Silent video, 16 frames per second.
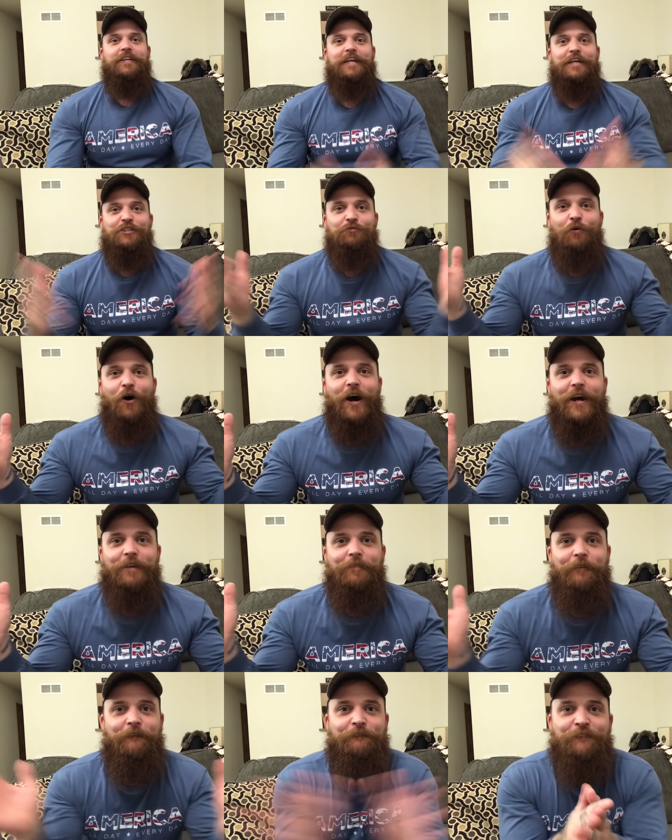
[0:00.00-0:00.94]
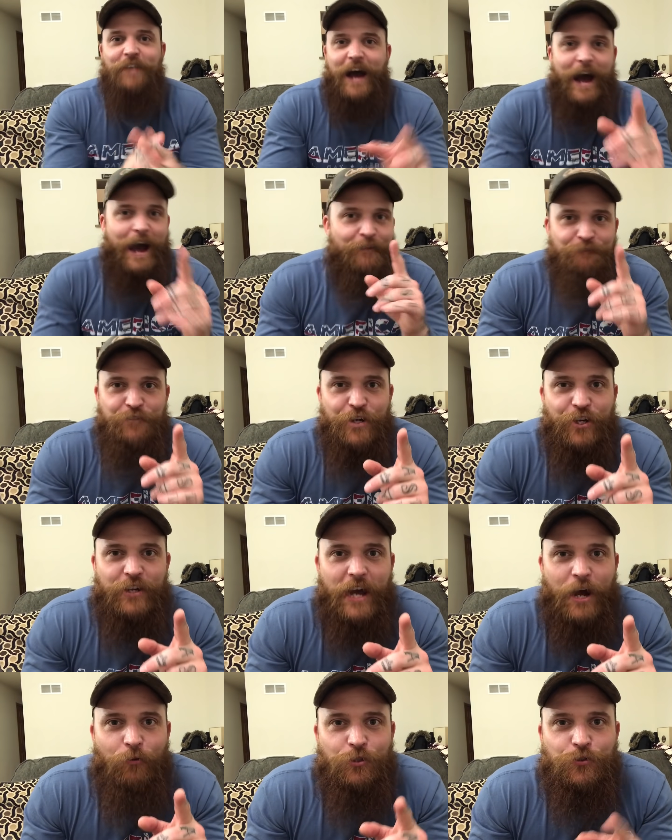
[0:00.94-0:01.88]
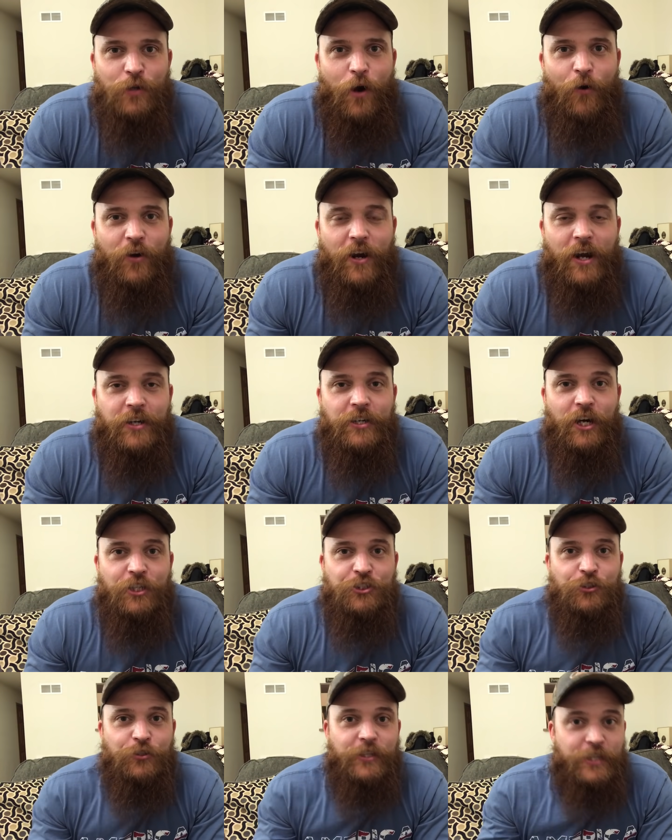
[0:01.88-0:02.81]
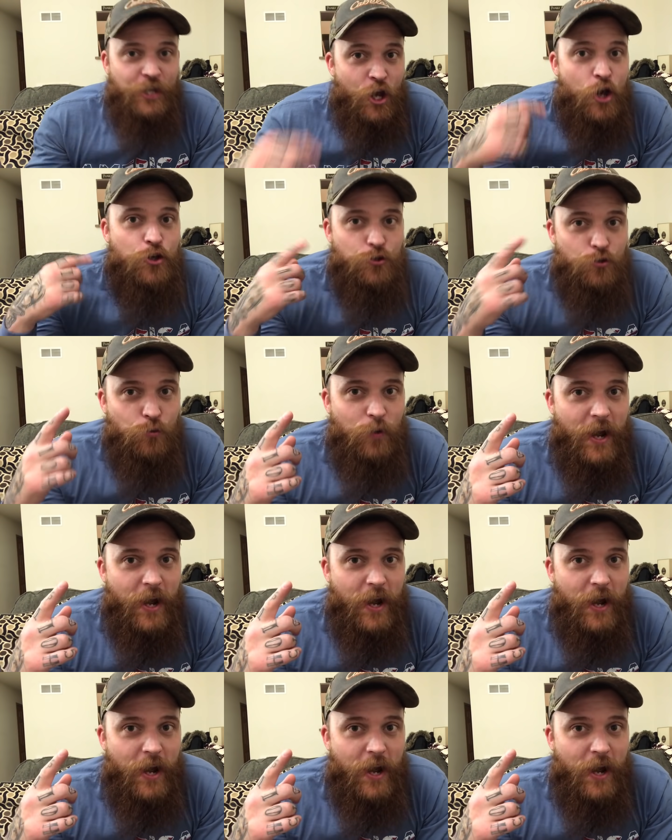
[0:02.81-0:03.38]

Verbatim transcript: Guess what? I figured out what's wrong with our country. You